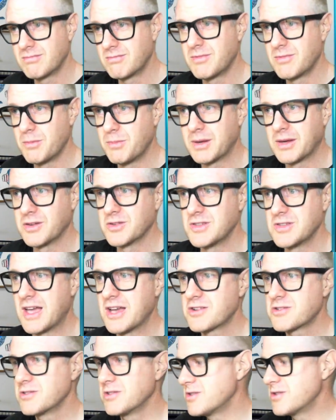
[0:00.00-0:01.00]
the biggest
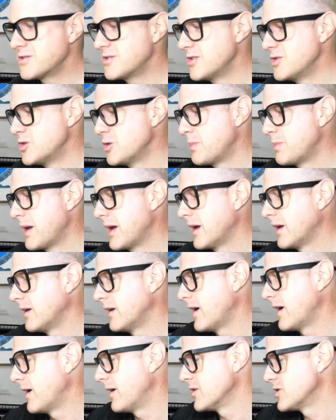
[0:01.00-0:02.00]
nationalists in Japan,
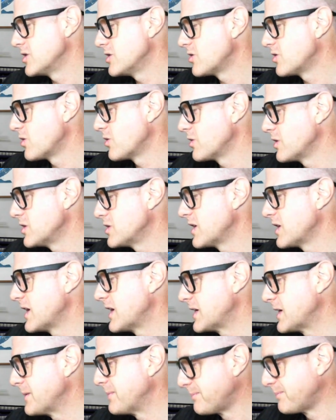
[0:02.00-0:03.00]
Shintaro Ishihara,